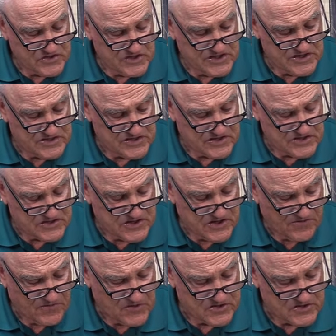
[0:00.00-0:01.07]
Jesus
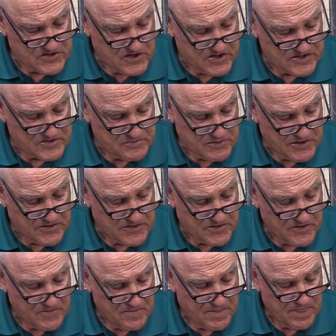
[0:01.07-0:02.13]
therefore saw his
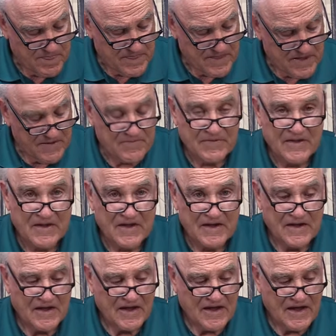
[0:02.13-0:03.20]
mother,
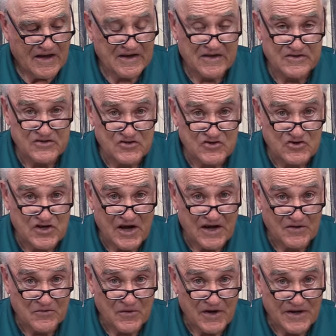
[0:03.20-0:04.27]
now this is
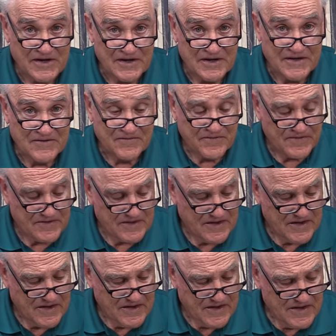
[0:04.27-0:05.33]
John writing,
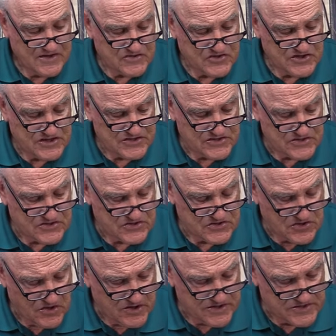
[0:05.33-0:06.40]
Jesus
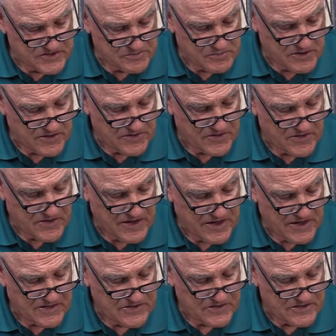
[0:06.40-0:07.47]
saw his mother
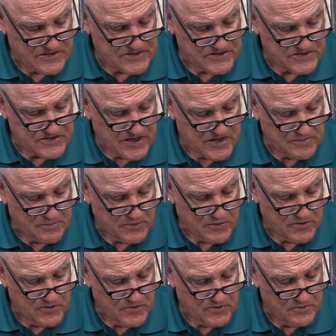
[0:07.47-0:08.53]
and the
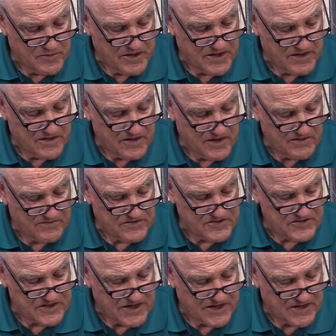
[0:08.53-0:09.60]
disciple whom he loved
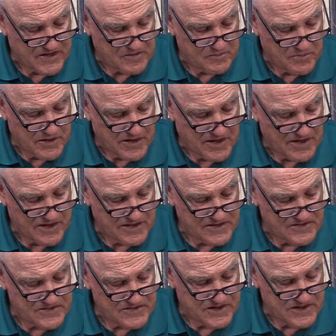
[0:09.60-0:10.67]
standing by.
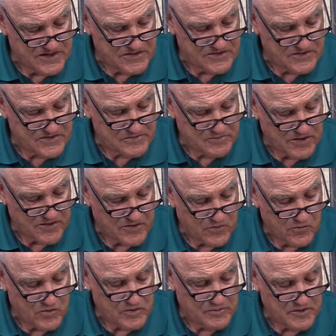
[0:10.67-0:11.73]
He said to his mother,
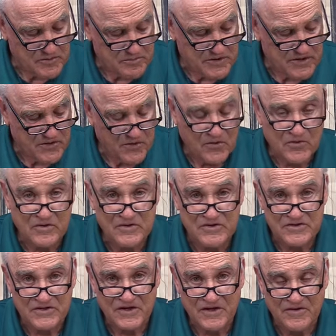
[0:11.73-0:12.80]
Woman, behold your
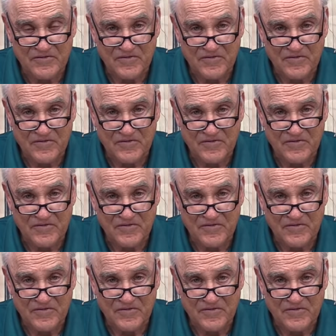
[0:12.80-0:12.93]
son.